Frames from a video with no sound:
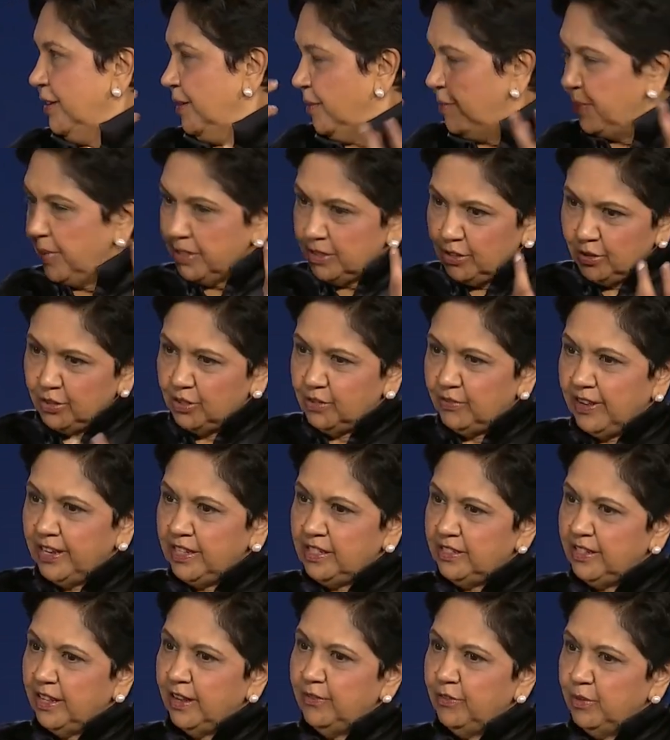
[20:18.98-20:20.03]
person who's very
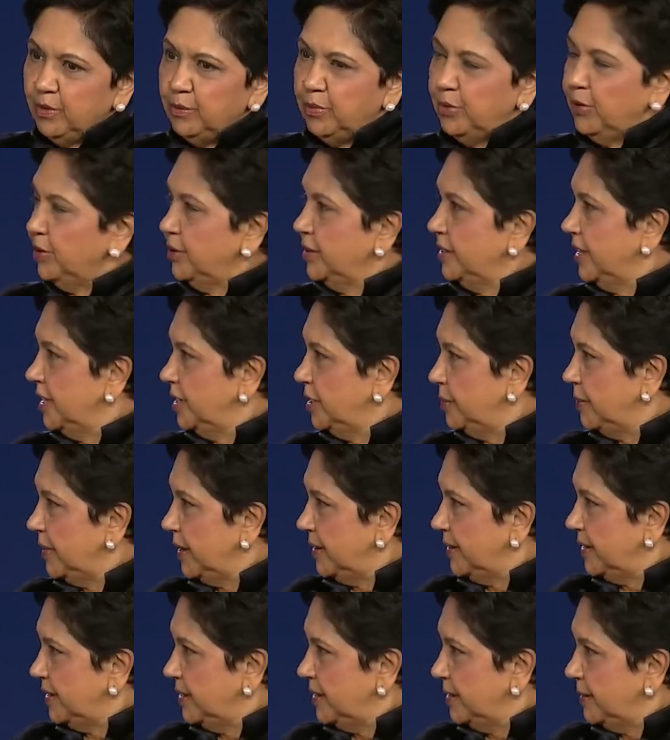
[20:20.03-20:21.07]
self-important. That's about
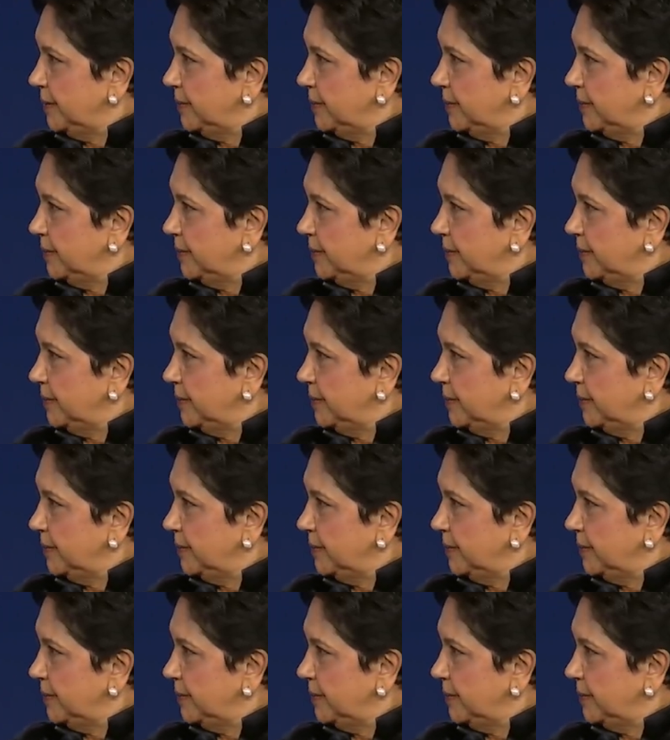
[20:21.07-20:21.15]
it.